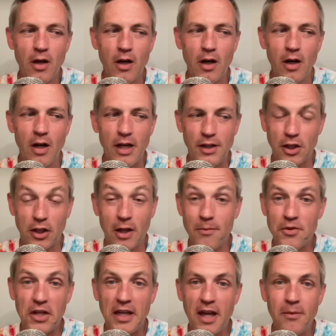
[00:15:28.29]
Uh, and the
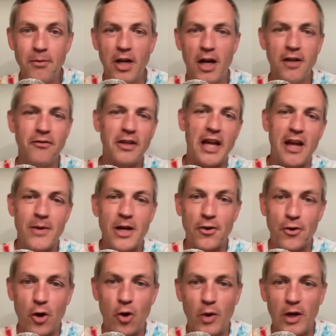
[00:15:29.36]
Clemson game kind of came out
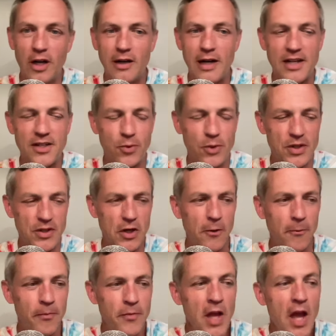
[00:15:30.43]
of nowhere as a
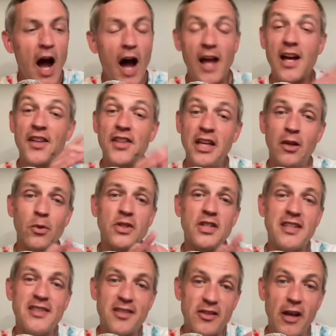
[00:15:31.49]
result. I, I think there was
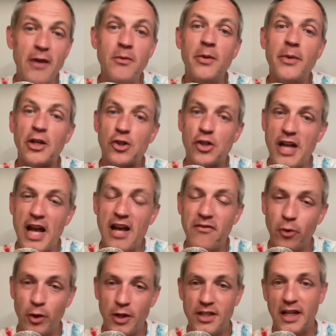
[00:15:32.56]
excitement about Chad
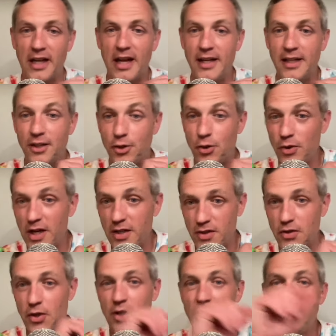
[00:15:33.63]
Voytik heading
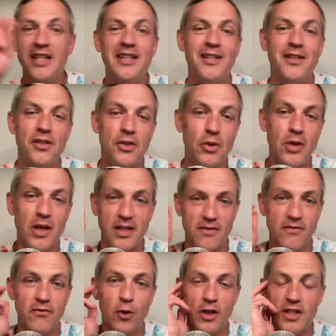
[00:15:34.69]
2013 into
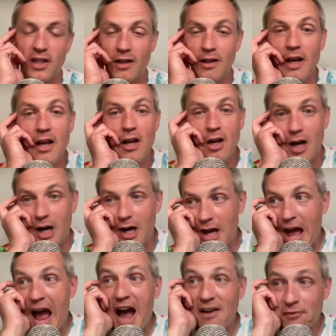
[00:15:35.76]
2014. Uh,
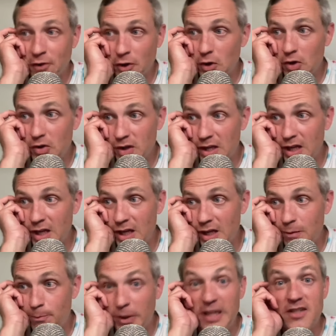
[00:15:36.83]
after
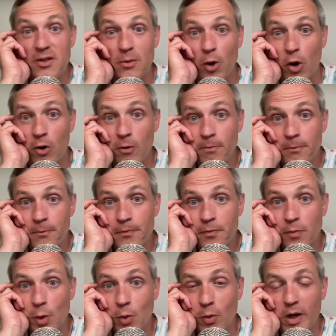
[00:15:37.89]
the Pizza Bowl,
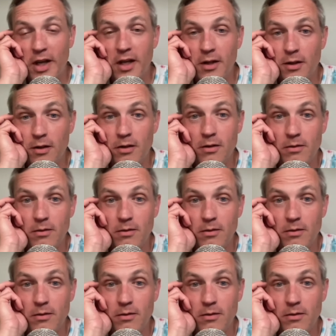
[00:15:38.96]
when